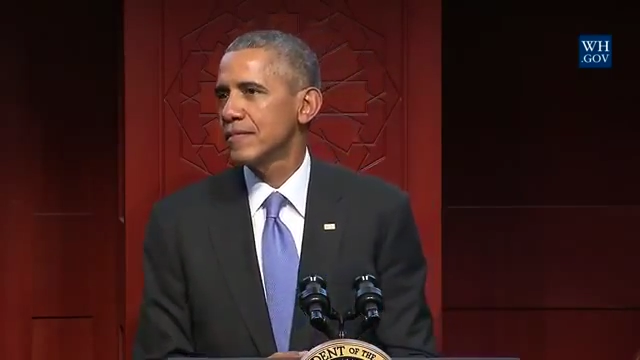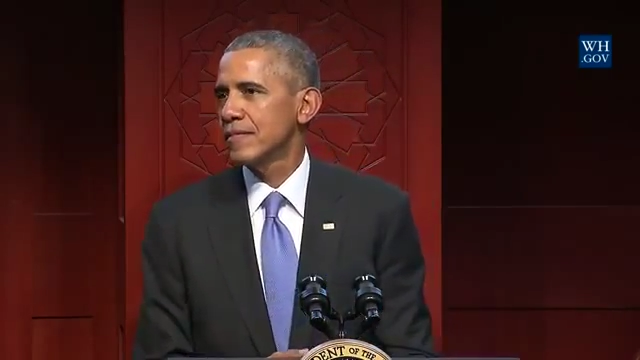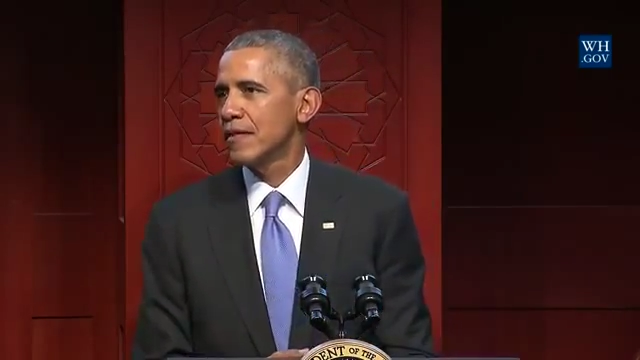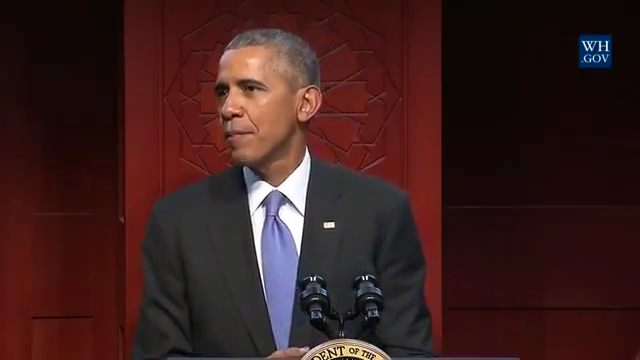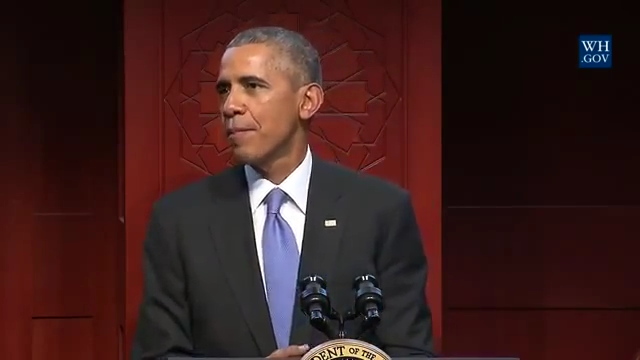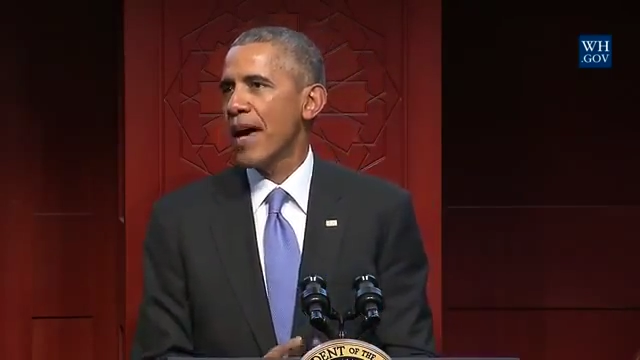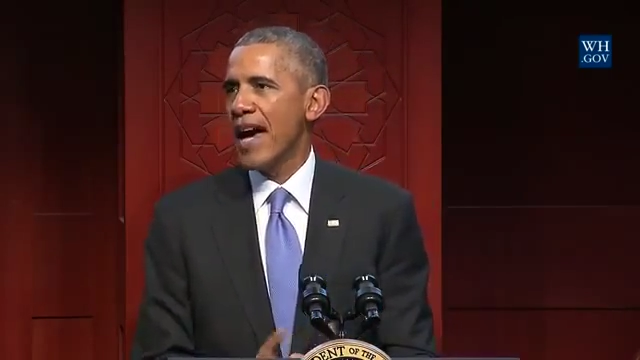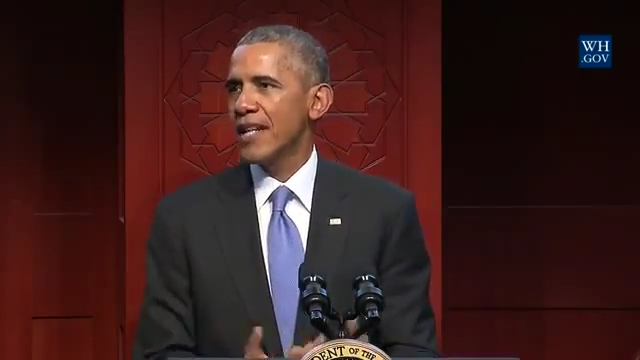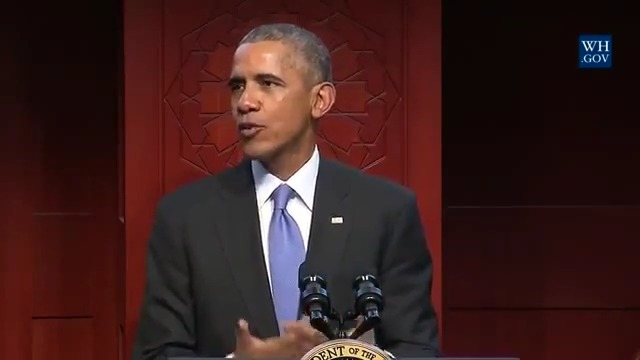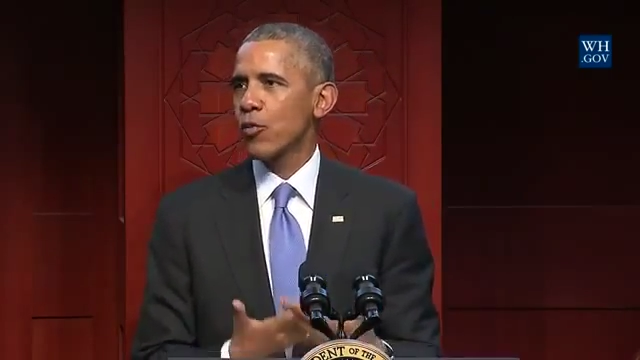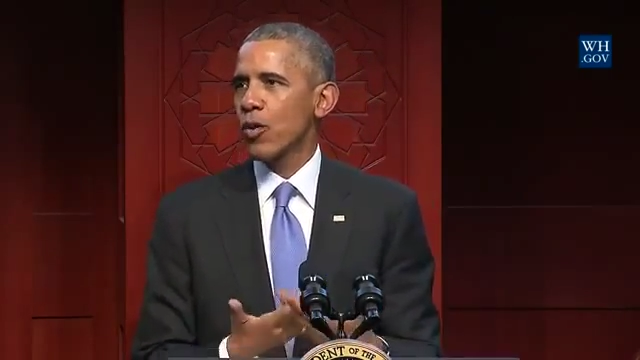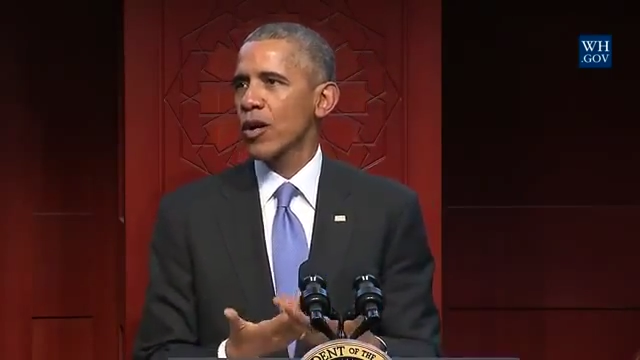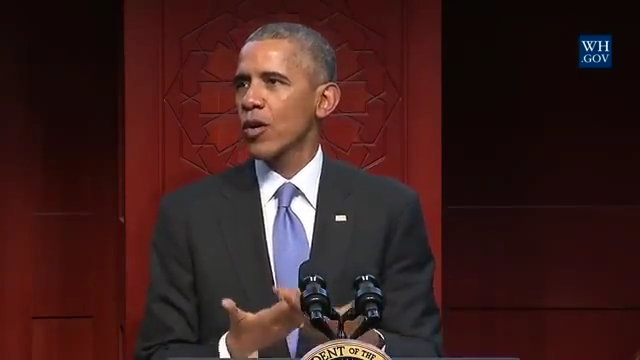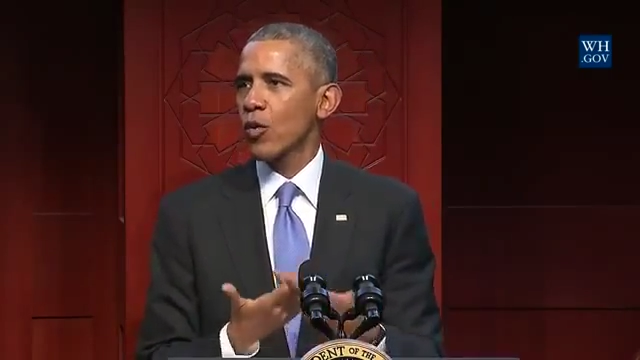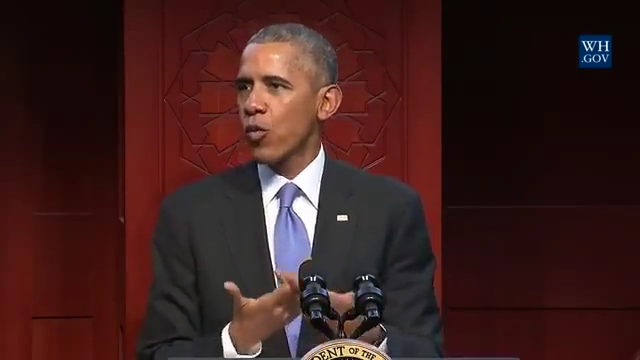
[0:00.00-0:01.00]
the
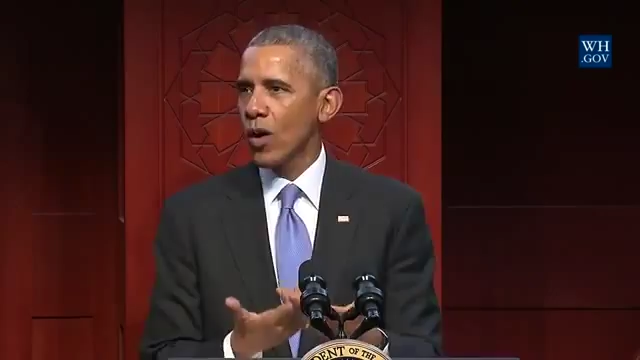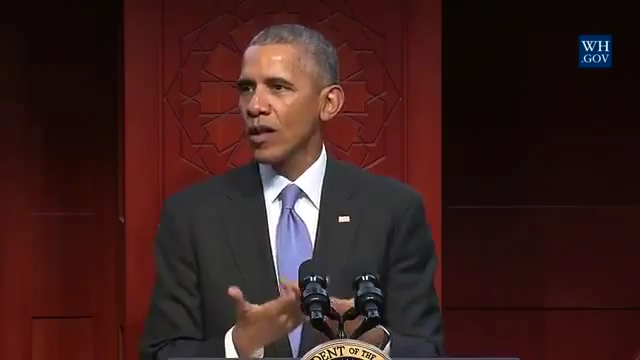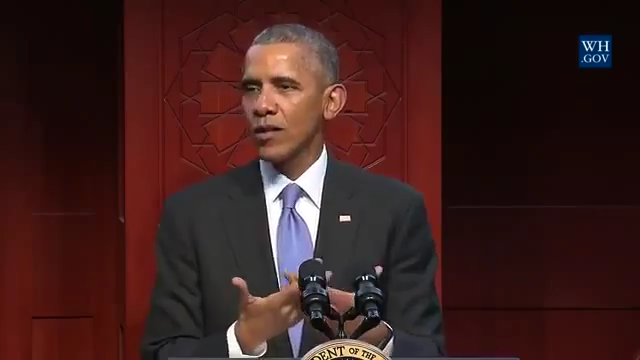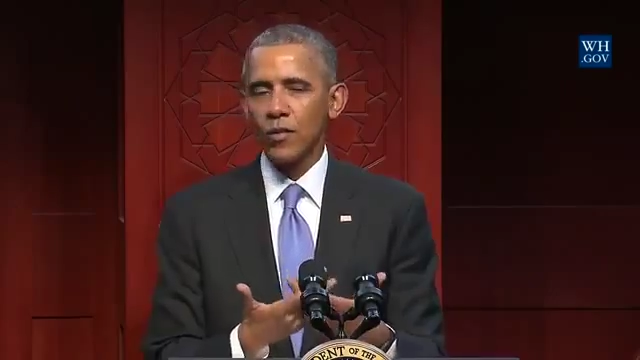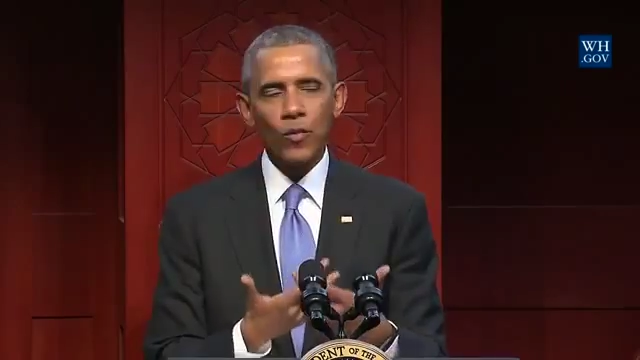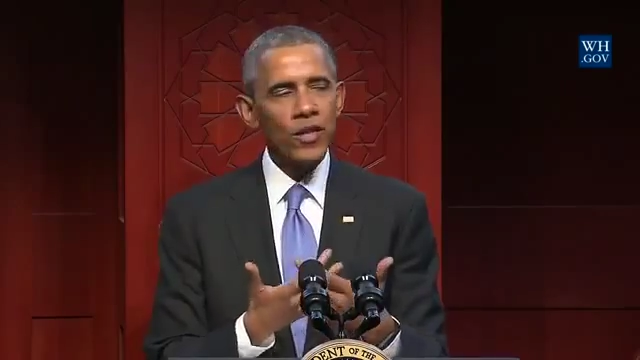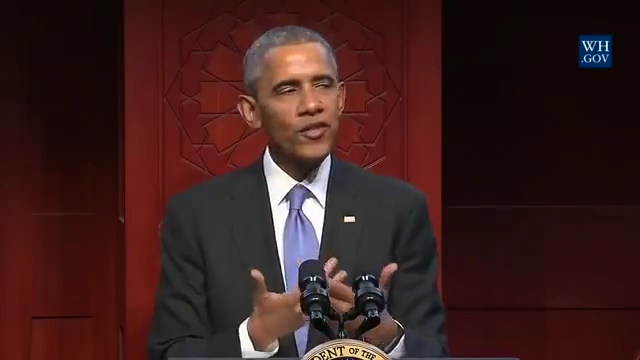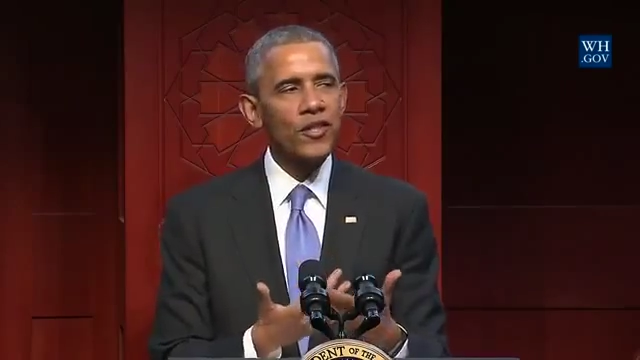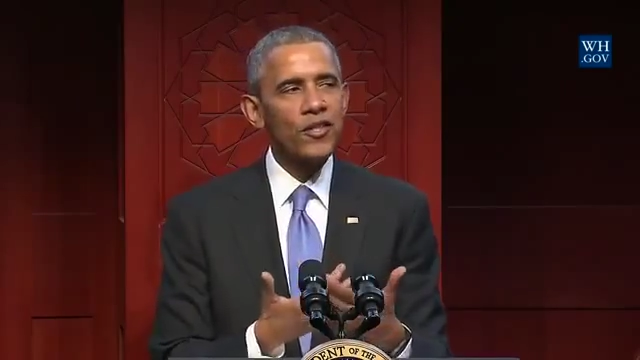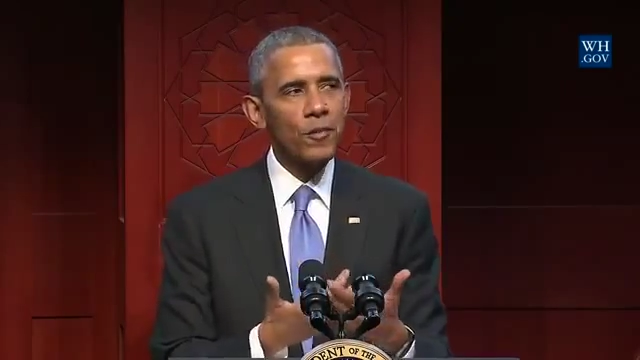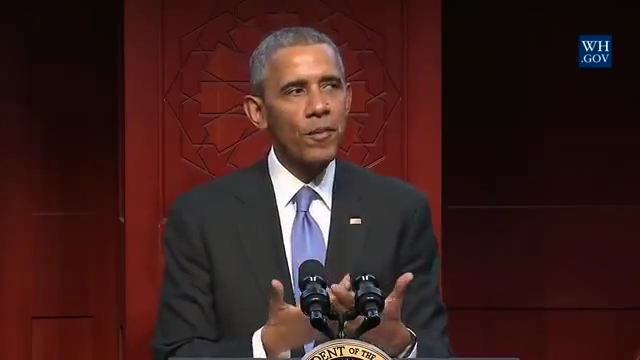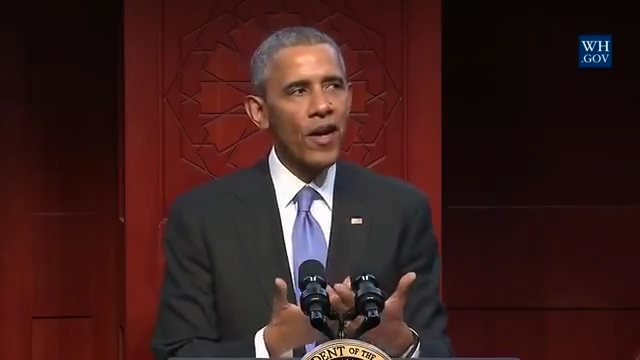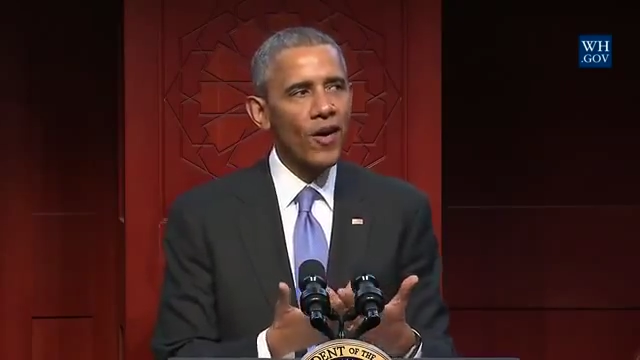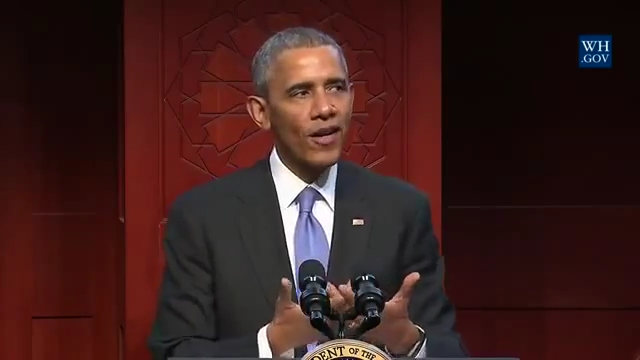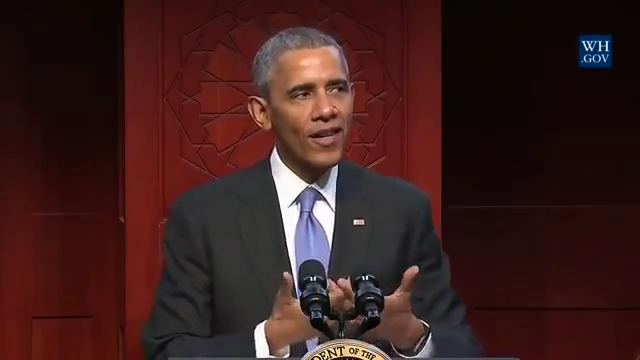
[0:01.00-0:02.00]
patchwork quilt which is
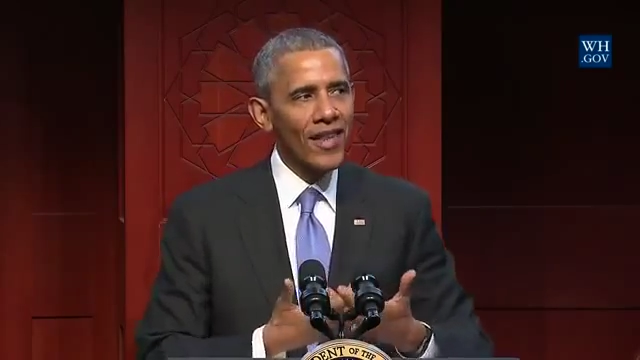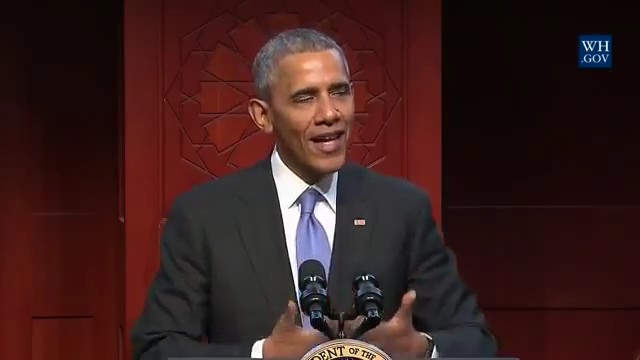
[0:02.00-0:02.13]
America,